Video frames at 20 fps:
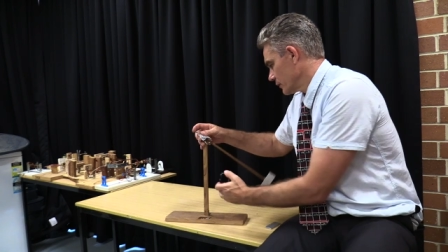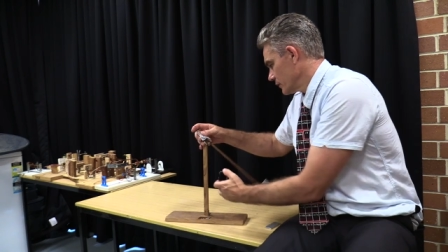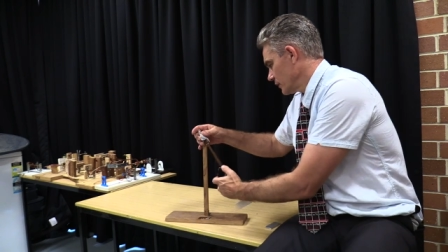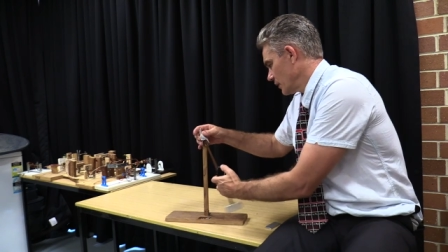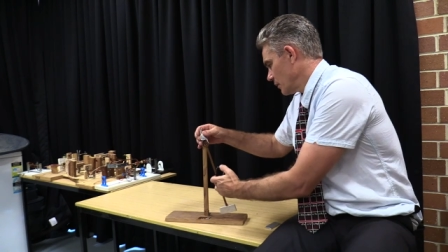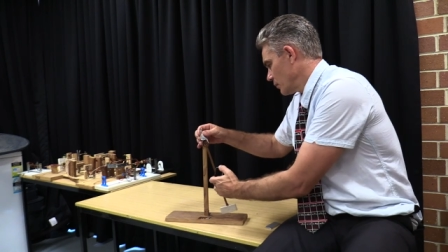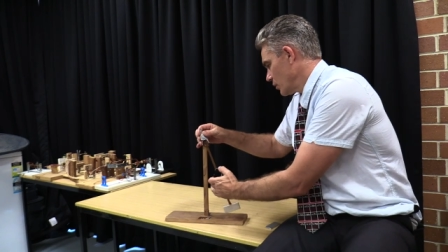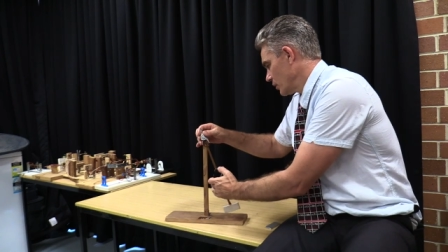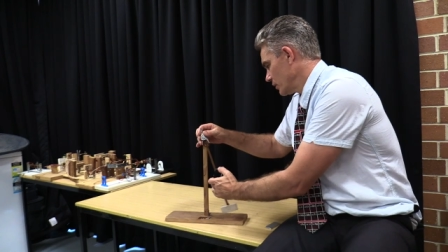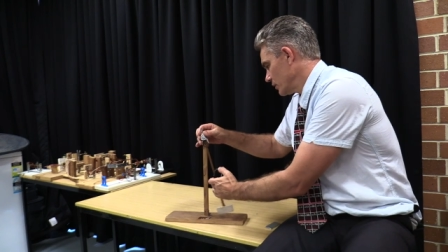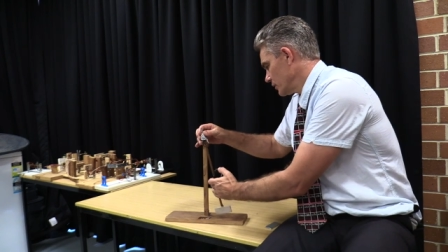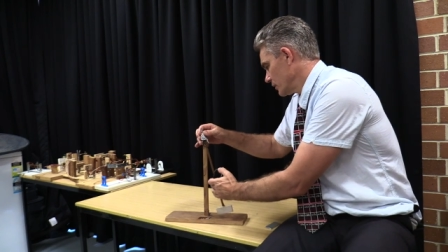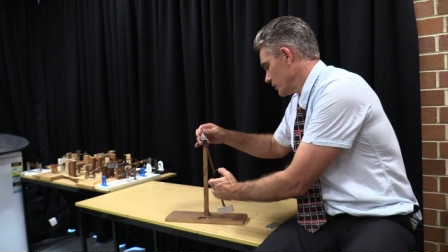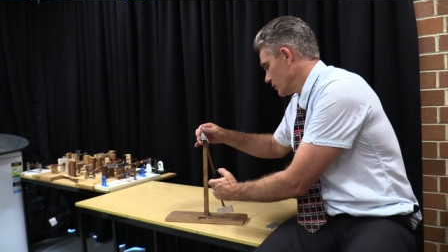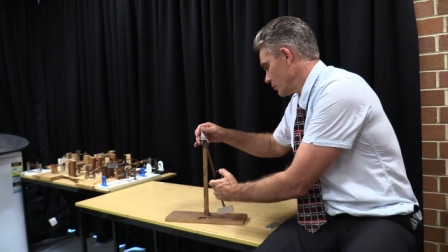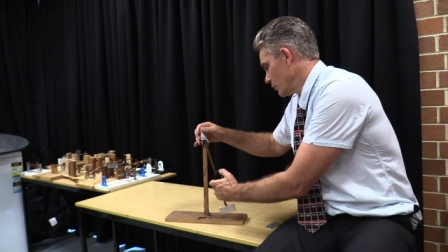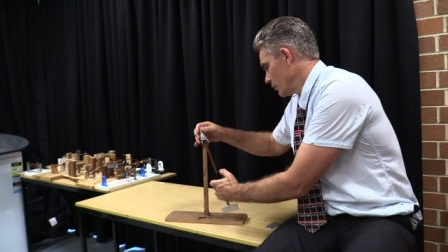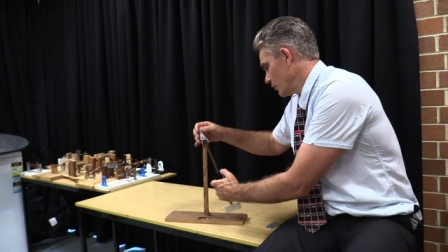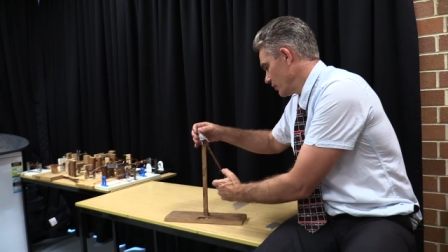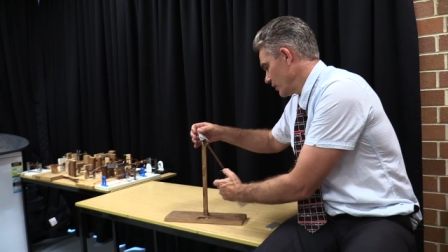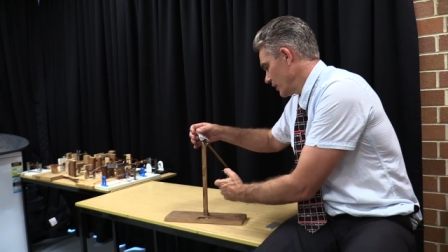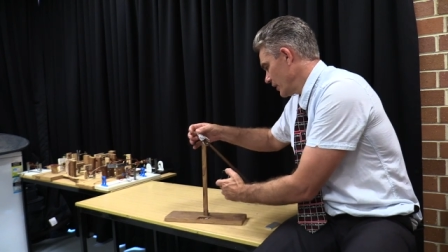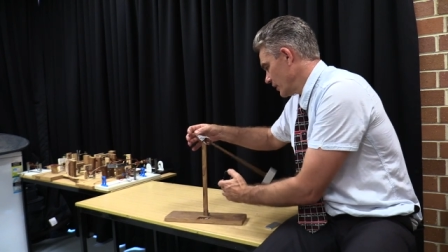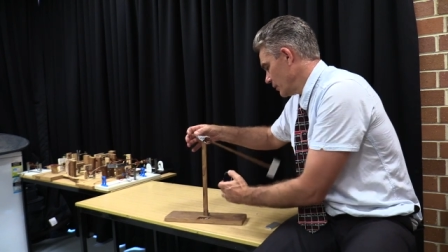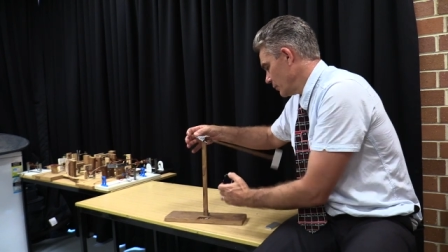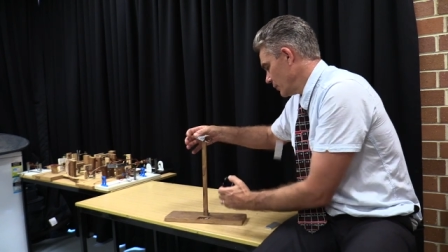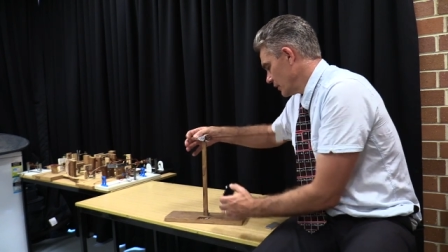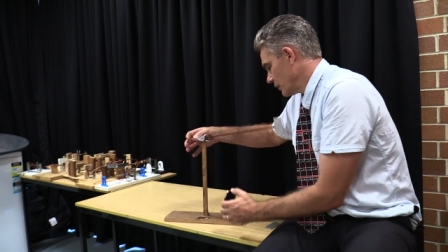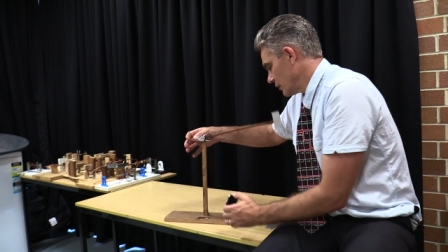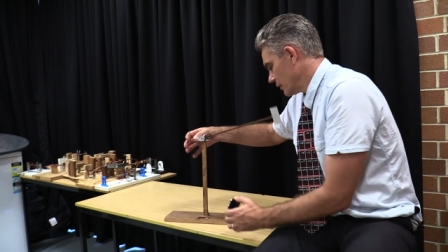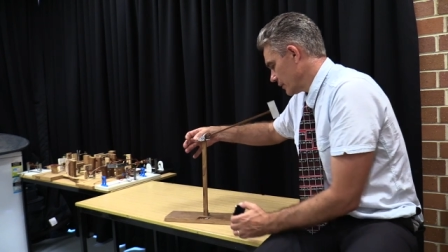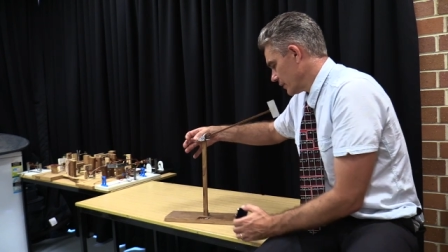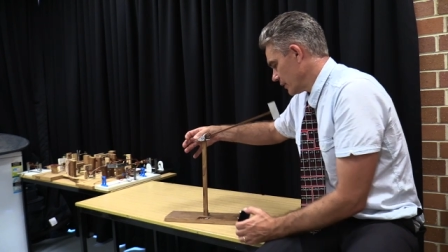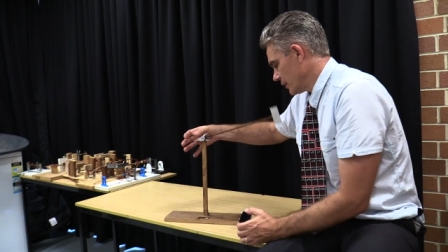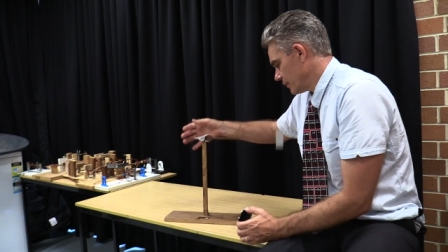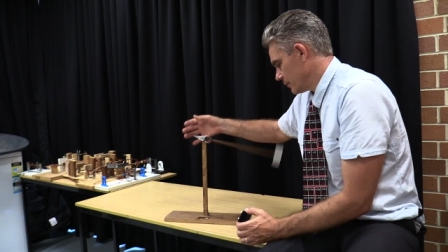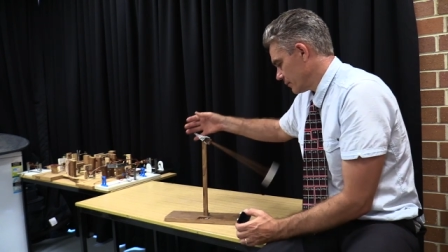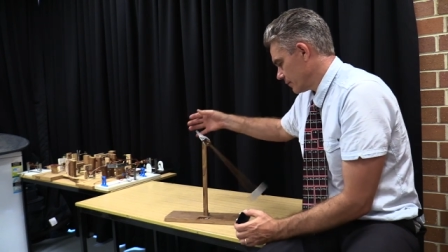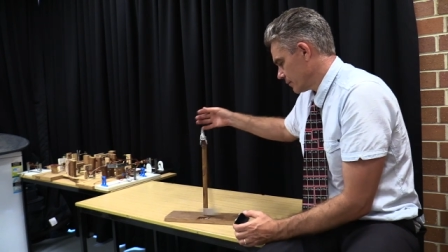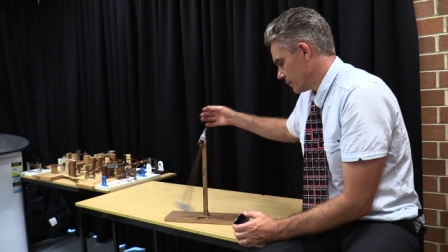So I might just move it out a bit like that.